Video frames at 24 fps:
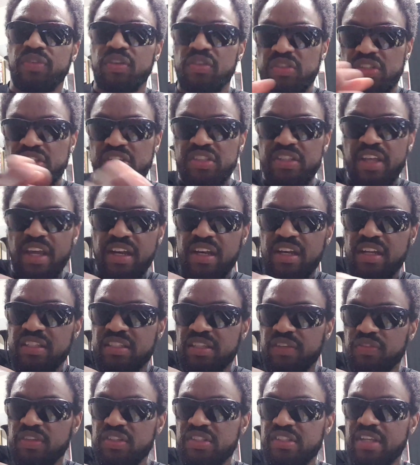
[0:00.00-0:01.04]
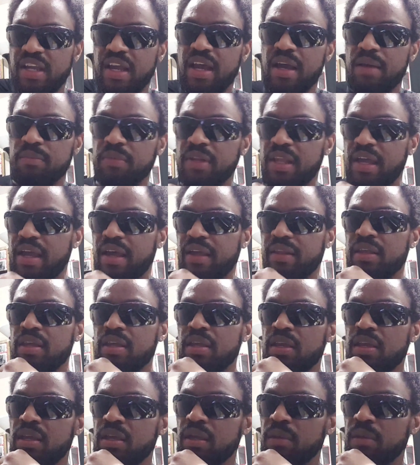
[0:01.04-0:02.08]
There's a steadiness of this timeline,
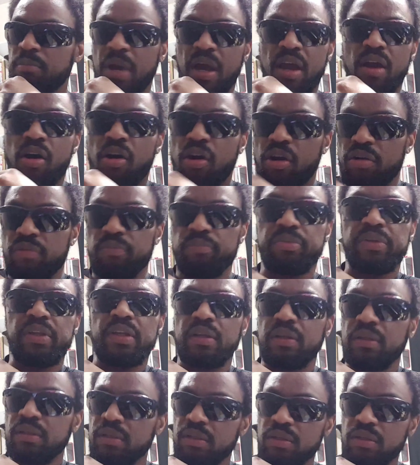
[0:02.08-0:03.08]
my heartbeat,